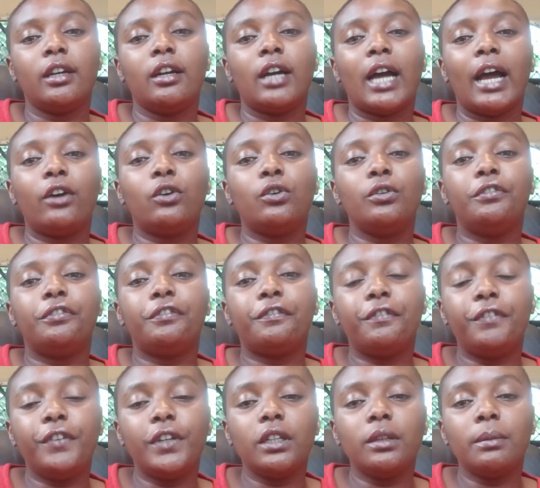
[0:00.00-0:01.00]
I could
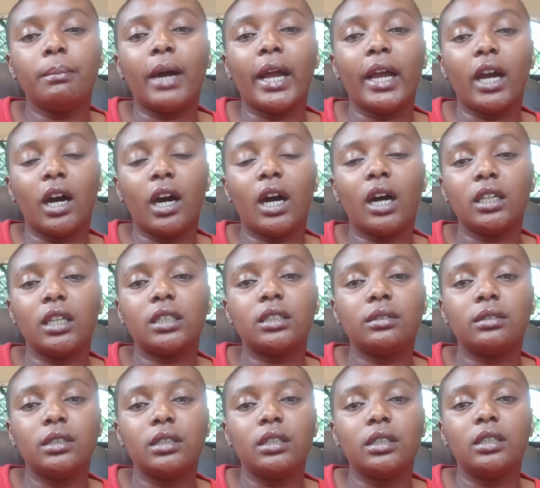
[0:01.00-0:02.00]
feel my heart
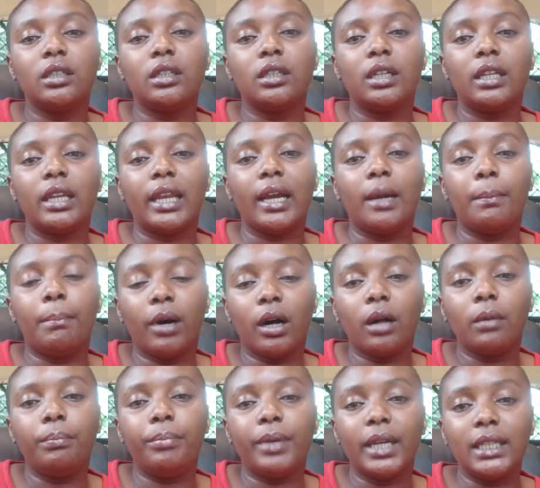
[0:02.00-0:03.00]
like
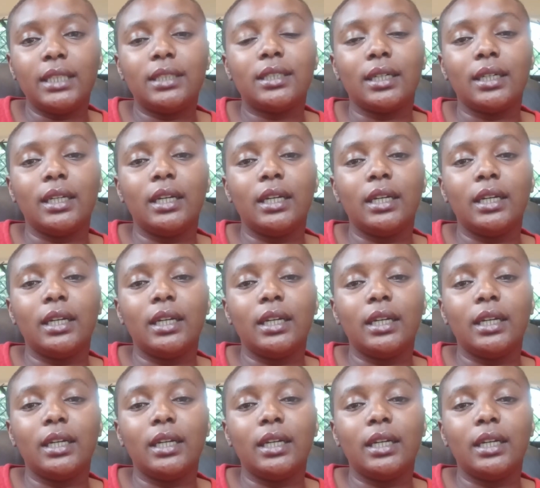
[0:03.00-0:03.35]
palpitating.